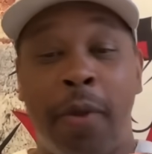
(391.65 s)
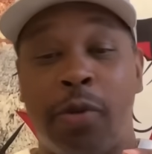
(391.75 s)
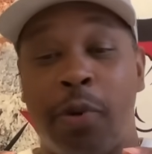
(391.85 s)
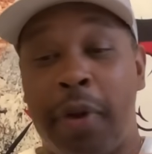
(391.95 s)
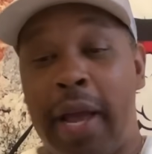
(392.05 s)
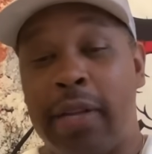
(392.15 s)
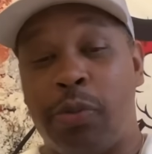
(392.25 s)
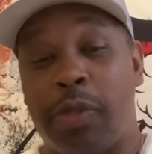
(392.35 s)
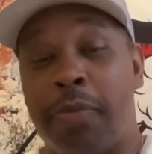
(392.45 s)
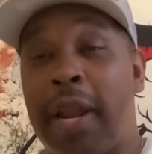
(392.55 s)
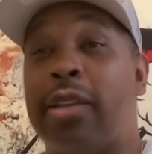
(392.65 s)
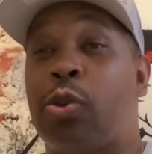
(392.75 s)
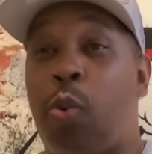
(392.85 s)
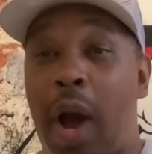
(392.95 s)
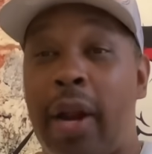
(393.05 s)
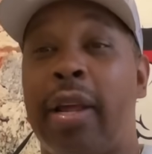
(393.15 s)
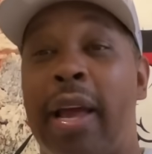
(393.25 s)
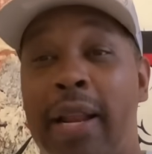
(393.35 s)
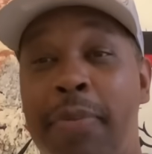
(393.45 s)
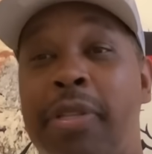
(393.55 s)
Some hats with some nice quality
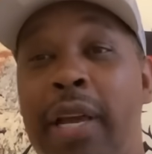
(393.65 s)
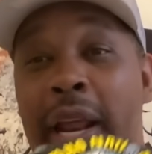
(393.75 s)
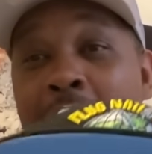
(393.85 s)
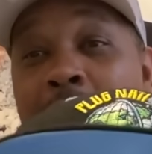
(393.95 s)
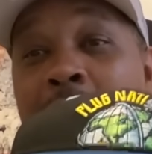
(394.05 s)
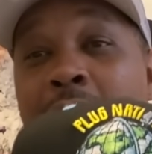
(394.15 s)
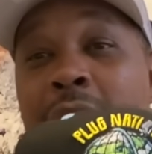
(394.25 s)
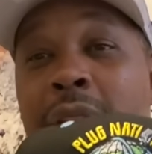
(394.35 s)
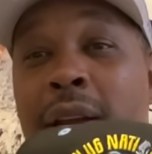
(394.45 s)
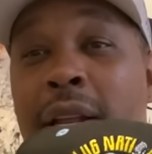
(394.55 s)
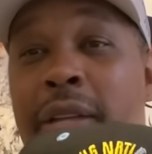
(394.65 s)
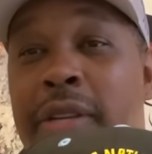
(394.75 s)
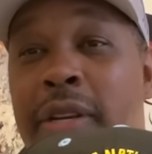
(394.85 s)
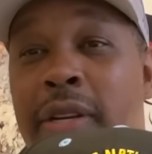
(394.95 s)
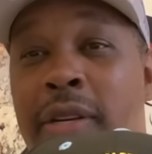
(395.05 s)
hats. Let me say that. Look at this here.